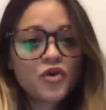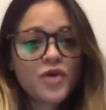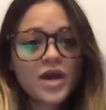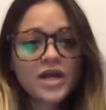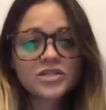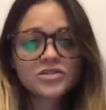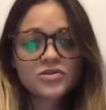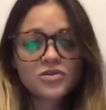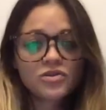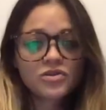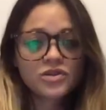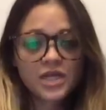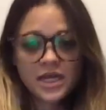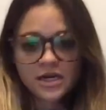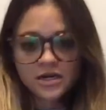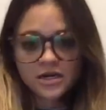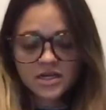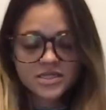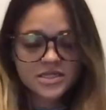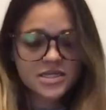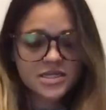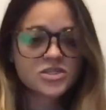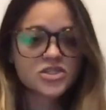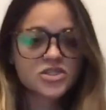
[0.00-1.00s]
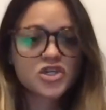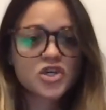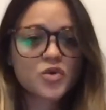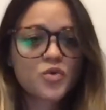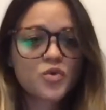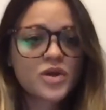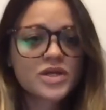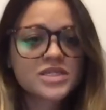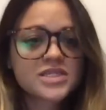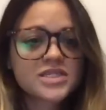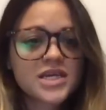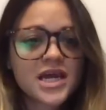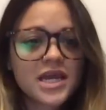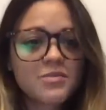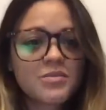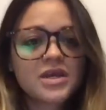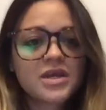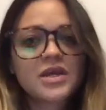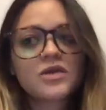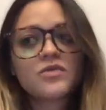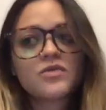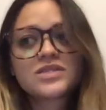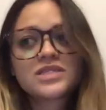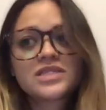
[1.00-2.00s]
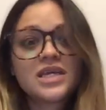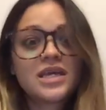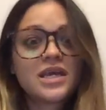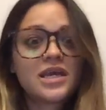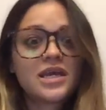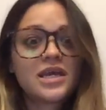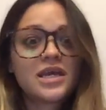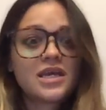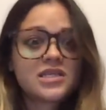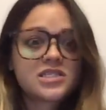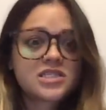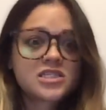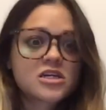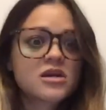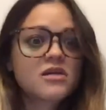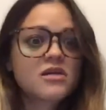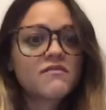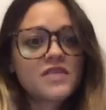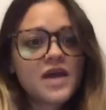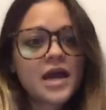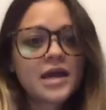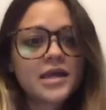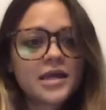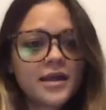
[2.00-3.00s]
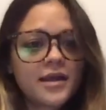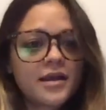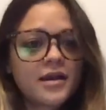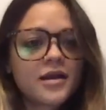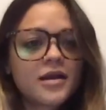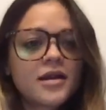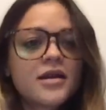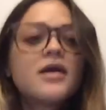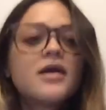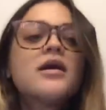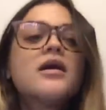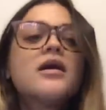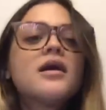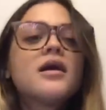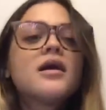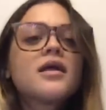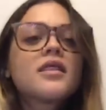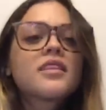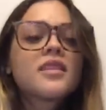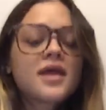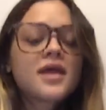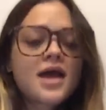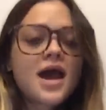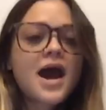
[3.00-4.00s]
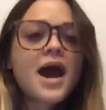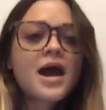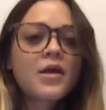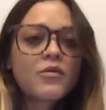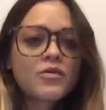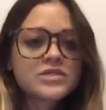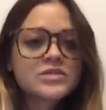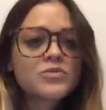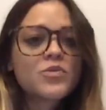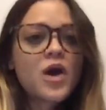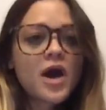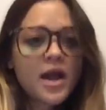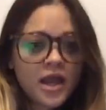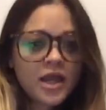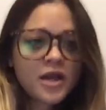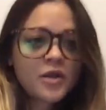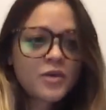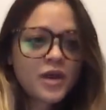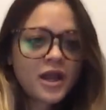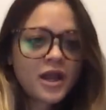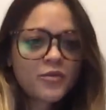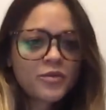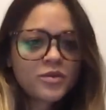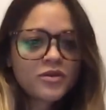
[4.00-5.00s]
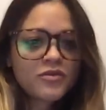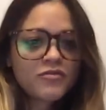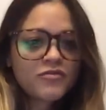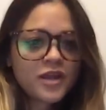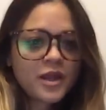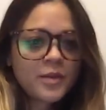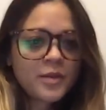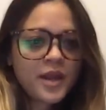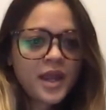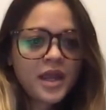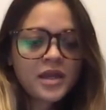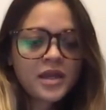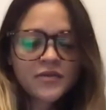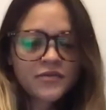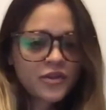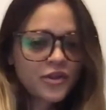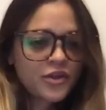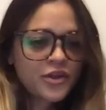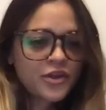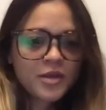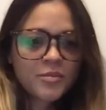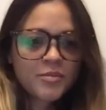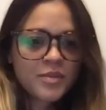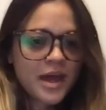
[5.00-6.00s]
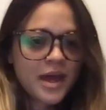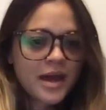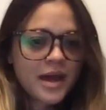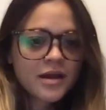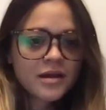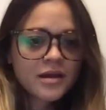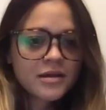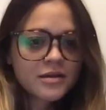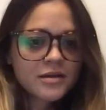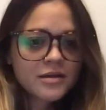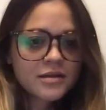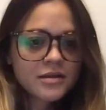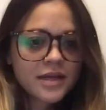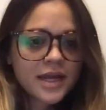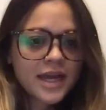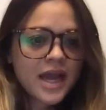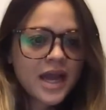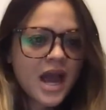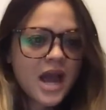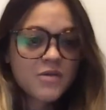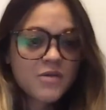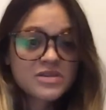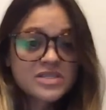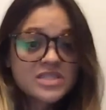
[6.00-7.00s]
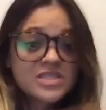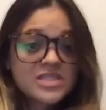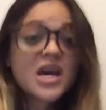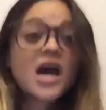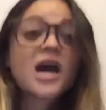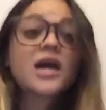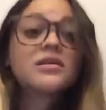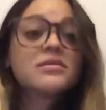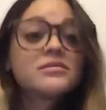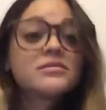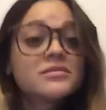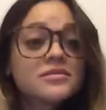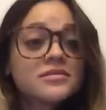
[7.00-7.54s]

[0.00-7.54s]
I told Aaron's sister one time, and it was the Easter of that year, that I was walking away from the family and never looking back. Like I was done.